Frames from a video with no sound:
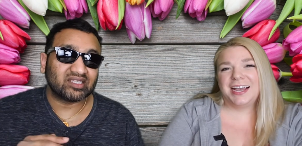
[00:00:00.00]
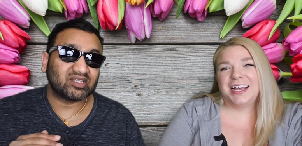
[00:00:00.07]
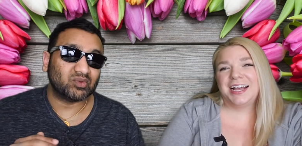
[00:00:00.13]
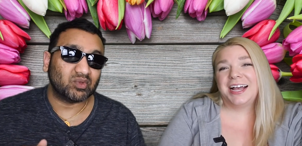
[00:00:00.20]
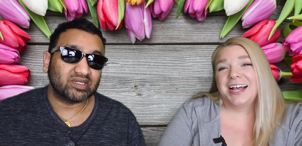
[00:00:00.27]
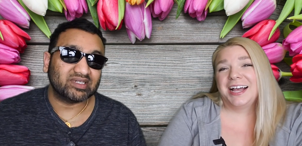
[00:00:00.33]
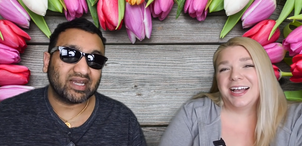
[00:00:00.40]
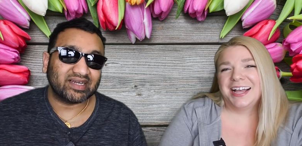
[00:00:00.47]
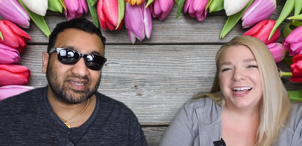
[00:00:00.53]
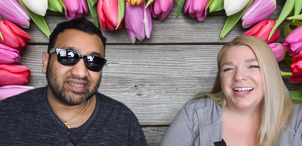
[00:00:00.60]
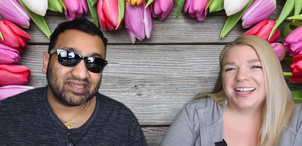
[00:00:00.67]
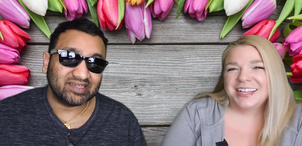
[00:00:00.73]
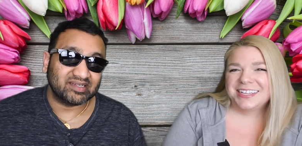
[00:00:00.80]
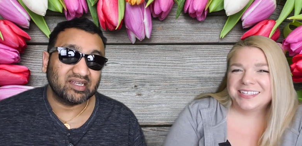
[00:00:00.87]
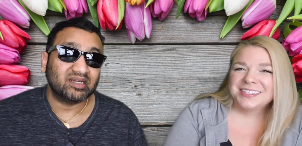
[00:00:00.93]
Speaker 1: the one not
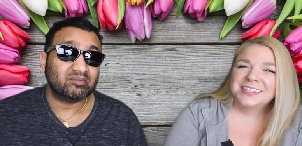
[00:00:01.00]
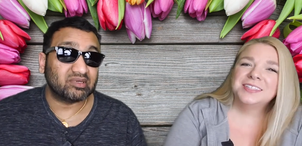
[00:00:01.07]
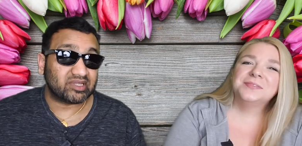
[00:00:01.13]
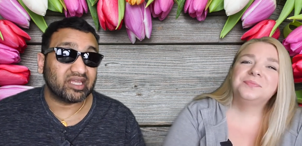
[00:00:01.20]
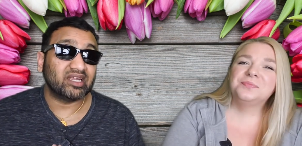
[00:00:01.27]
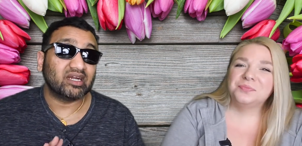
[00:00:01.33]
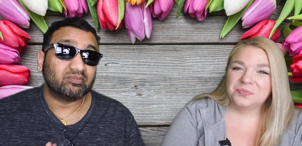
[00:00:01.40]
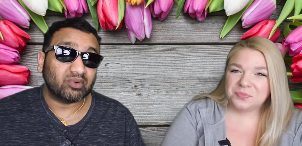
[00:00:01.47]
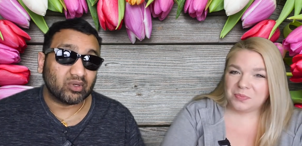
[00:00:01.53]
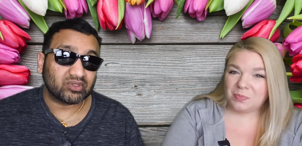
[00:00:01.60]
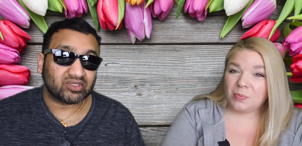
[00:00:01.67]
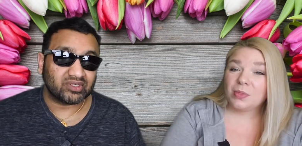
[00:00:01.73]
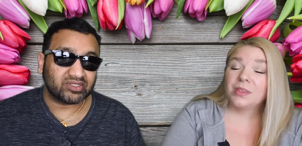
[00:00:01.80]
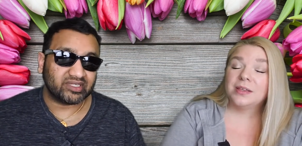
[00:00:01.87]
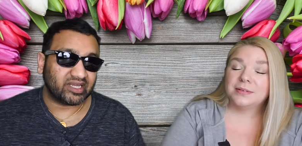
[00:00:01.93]
heated, but they are both
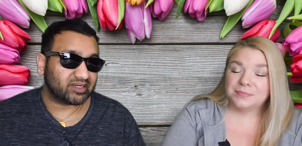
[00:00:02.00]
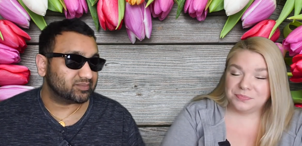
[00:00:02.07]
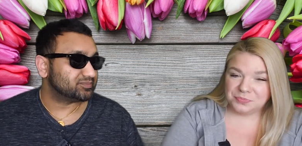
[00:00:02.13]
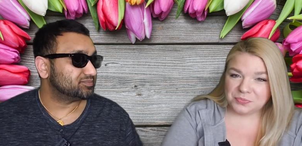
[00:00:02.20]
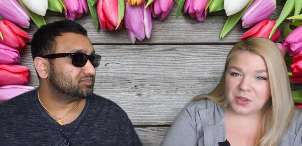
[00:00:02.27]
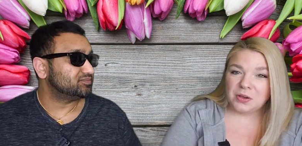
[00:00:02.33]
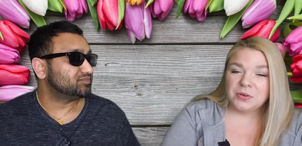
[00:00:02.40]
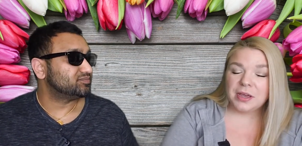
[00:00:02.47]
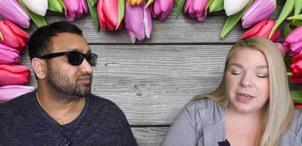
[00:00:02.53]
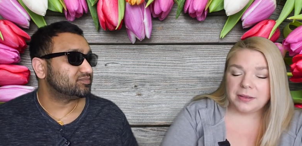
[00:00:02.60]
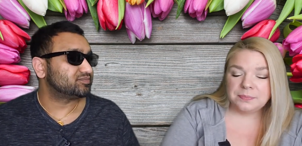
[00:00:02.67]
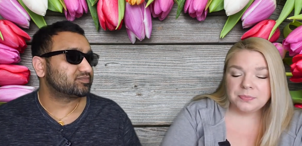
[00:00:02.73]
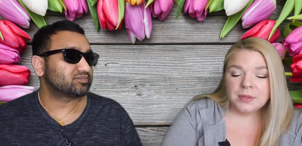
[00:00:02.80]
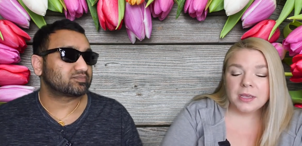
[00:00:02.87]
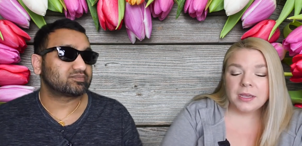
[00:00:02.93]
good, yeah.
Speaker 2: Okay.
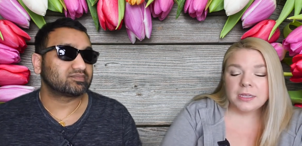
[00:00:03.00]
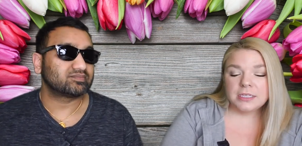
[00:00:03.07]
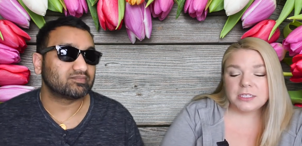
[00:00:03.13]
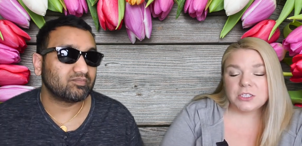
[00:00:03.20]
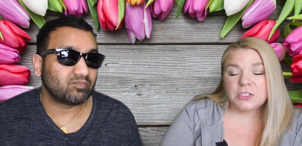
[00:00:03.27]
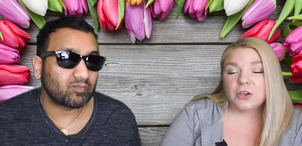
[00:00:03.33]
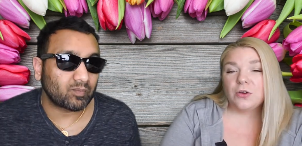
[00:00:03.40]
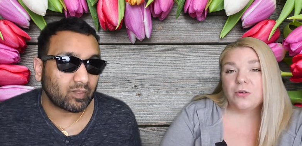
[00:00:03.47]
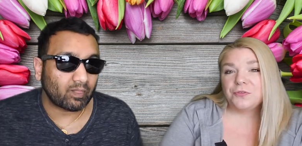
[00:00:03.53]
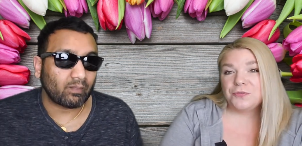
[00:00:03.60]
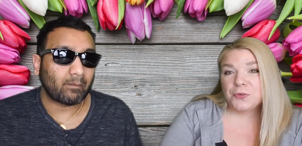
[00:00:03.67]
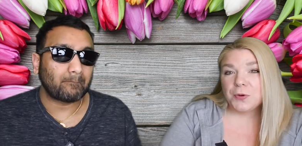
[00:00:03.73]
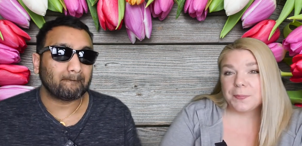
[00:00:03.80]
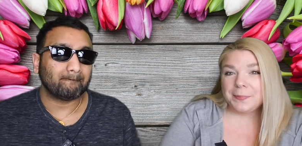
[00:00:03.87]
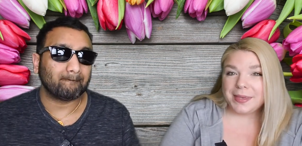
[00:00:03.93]
So for
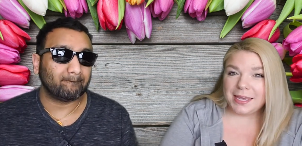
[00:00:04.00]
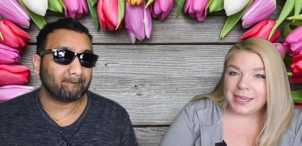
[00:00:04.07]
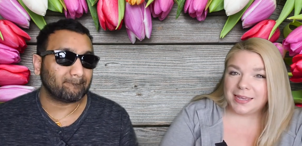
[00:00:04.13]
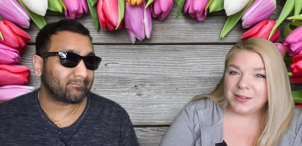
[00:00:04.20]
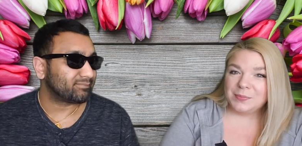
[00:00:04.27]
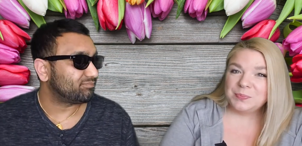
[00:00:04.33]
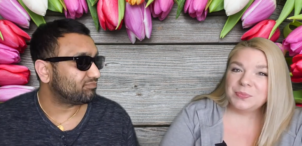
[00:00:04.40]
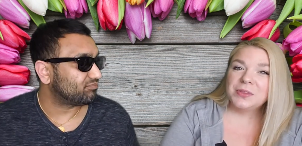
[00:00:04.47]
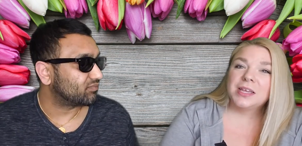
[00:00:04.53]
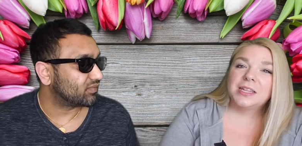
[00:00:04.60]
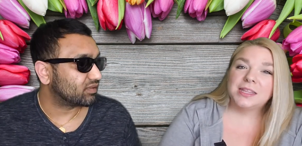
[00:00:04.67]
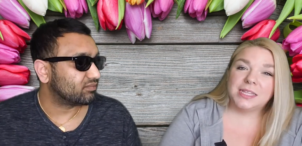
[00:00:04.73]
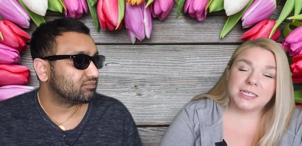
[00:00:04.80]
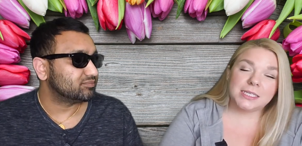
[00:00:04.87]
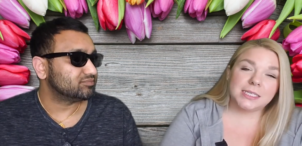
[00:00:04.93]
me,
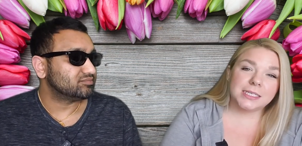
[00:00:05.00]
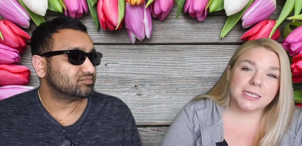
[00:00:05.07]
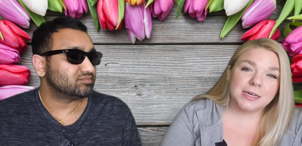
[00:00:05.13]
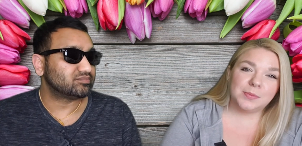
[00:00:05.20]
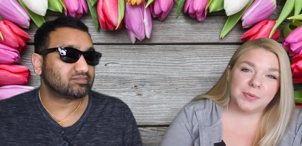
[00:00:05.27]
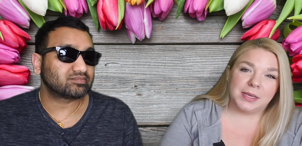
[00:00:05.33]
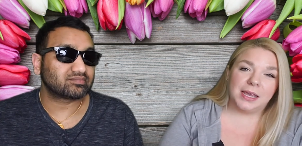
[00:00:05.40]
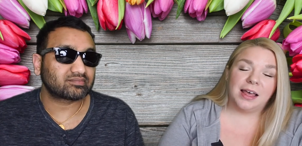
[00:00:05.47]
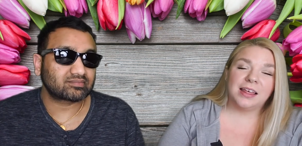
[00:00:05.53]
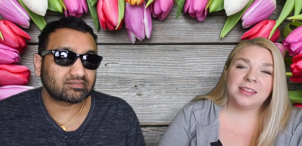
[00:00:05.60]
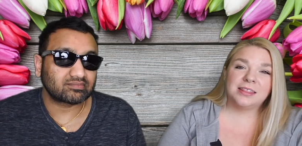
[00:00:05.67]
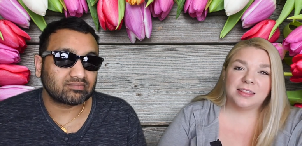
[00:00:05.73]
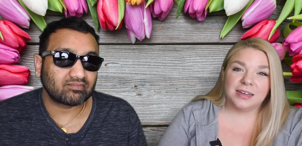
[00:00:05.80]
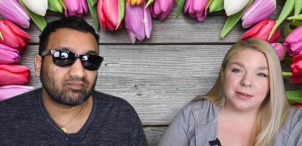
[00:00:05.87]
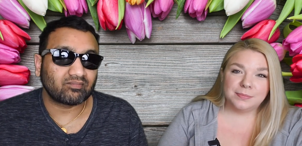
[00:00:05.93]
this is going to be a
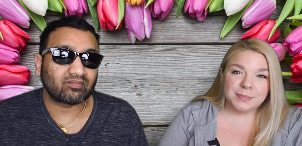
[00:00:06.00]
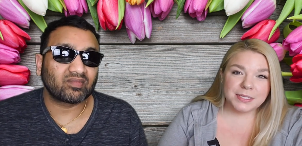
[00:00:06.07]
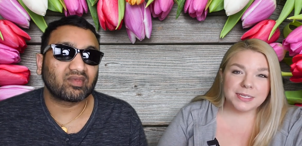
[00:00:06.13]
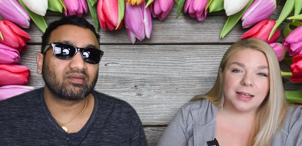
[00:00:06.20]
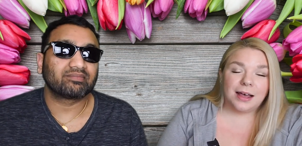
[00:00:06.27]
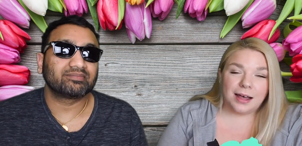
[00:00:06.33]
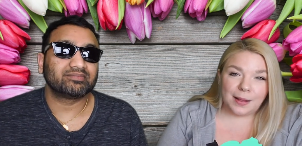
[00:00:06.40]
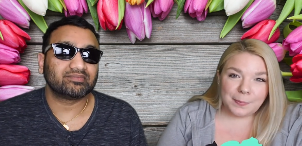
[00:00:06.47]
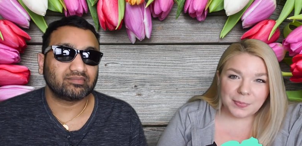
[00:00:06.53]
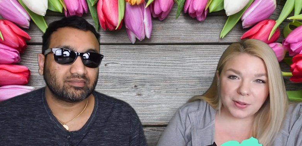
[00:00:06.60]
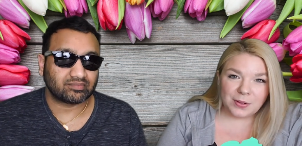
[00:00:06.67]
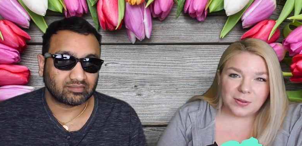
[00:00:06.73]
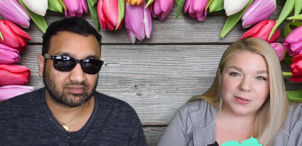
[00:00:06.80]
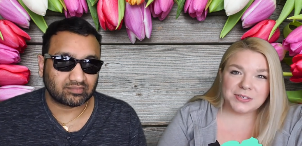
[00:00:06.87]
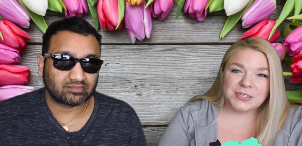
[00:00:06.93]
thumbs up
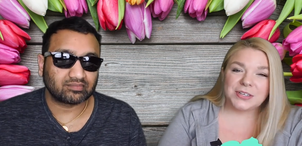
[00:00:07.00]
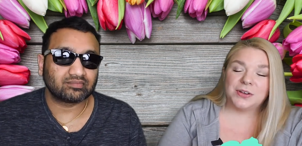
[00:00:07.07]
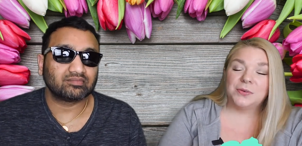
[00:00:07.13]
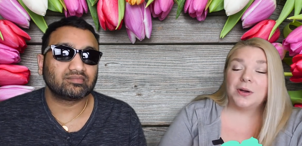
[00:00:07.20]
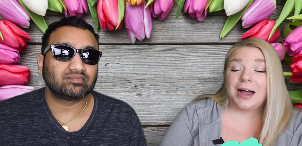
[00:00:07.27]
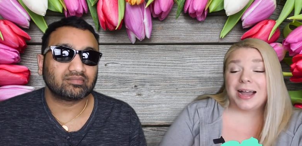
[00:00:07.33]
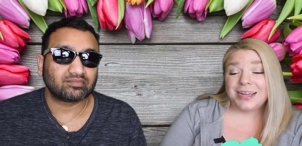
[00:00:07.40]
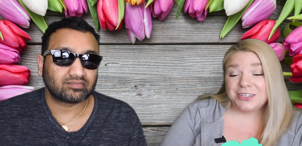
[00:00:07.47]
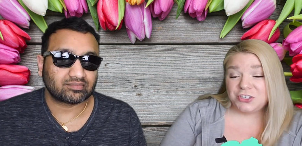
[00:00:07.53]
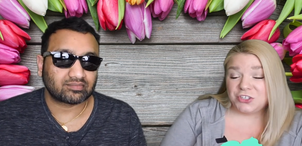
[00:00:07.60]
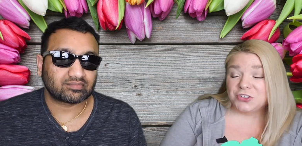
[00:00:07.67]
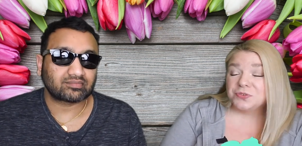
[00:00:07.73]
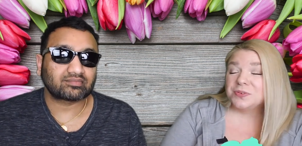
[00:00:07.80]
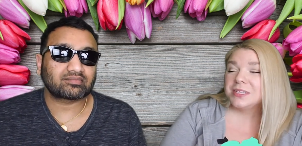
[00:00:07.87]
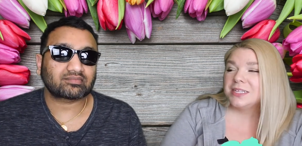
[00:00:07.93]
also. I do
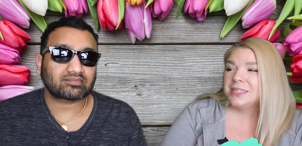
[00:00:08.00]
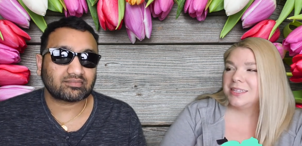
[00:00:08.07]
really